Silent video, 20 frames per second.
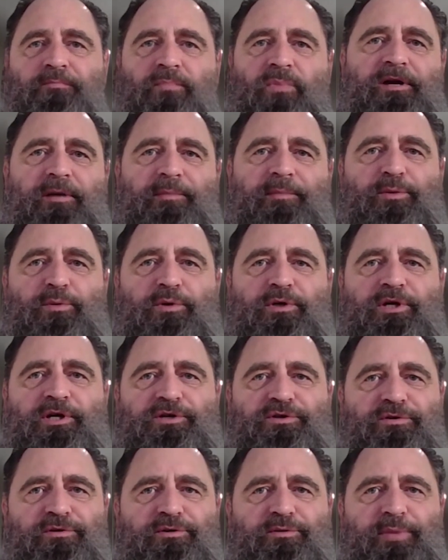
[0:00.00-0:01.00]
The company will
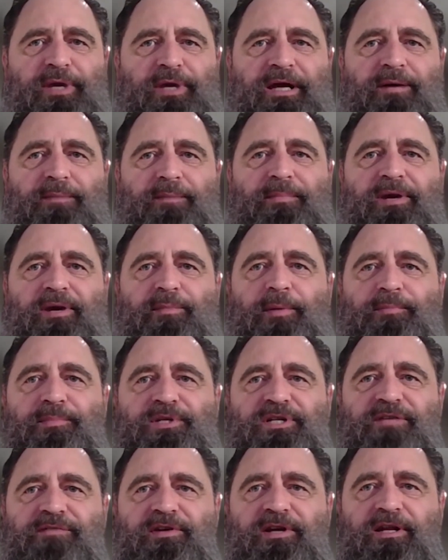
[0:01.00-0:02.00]
continue to pay a
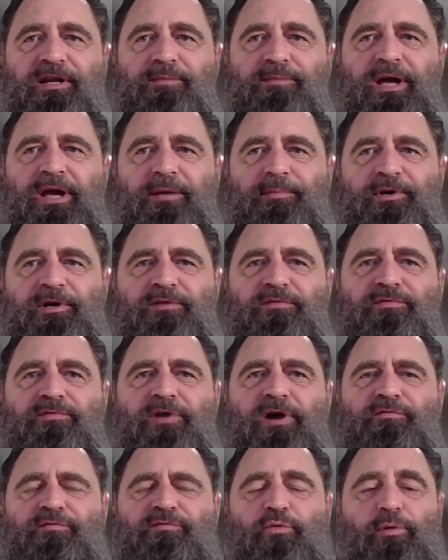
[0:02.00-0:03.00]
minimum dividend payment of
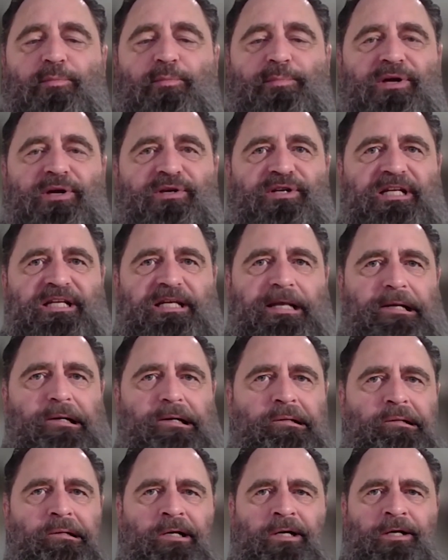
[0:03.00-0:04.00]
$4 billion a
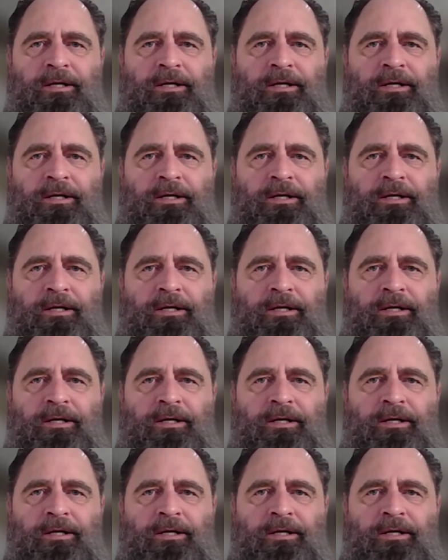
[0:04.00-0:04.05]
year,